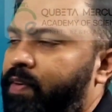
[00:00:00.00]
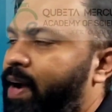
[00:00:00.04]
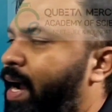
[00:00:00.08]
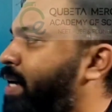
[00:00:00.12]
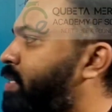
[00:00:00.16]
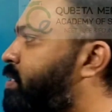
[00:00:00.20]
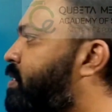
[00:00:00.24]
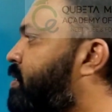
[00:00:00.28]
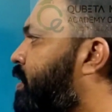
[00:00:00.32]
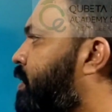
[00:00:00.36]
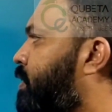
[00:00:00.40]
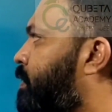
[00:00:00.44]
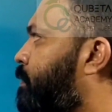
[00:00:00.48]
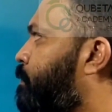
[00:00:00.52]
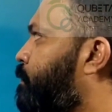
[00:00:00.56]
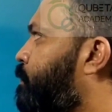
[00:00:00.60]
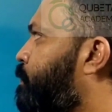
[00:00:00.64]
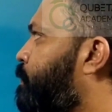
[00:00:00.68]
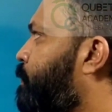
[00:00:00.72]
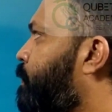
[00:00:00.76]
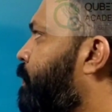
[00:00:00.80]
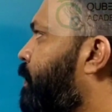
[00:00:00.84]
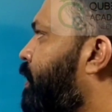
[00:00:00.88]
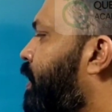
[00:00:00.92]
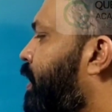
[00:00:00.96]
vaccine.
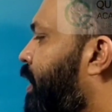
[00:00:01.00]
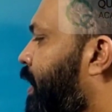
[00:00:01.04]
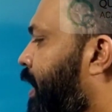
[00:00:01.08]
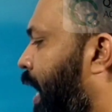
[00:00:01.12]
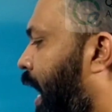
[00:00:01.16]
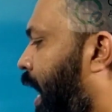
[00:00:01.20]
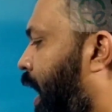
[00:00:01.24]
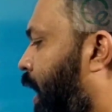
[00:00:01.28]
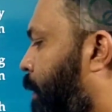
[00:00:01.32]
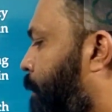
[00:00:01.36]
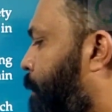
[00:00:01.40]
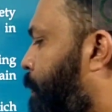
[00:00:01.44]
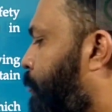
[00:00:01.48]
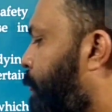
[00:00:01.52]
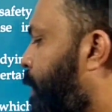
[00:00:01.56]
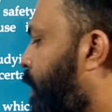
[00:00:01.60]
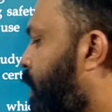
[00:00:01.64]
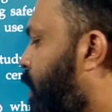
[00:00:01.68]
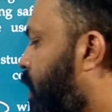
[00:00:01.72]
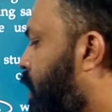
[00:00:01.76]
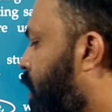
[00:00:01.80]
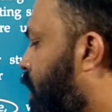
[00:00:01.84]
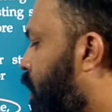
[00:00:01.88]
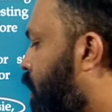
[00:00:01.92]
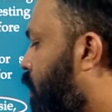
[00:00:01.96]
Yeah,
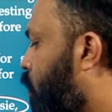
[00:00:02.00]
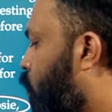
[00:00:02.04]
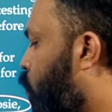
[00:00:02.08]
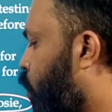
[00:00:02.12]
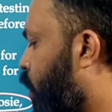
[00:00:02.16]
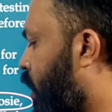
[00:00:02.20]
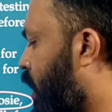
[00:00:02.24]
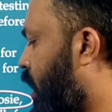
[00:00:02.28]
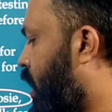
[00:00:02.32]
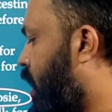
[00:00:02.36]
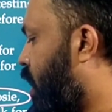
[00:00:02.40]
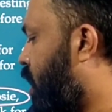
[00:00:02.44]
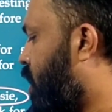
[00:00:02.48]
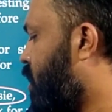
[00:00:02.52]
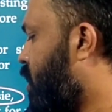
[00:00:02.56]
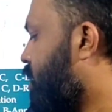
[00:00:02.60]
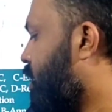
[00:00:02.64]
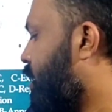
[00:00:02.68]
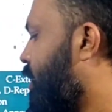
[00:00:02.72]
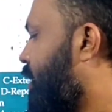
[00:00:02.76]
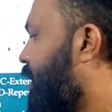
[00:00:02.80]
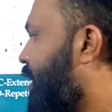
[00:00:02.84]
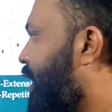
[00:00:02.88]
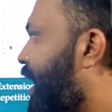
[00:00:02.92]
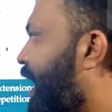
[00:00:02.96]
we
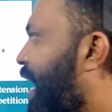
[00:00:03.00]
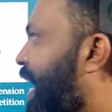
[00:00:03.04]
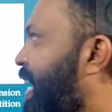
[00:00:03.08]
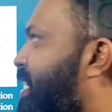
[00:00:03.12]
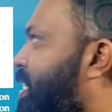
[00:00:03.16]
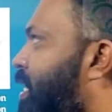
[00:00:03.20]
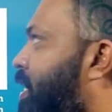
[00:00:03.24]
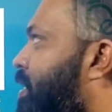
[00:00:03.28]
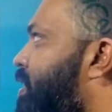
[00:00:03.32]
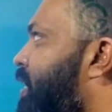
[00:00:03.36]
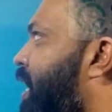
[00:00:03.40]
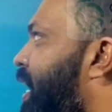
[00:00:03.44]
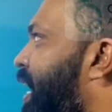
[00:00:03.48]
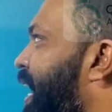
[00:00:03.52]
are hitting the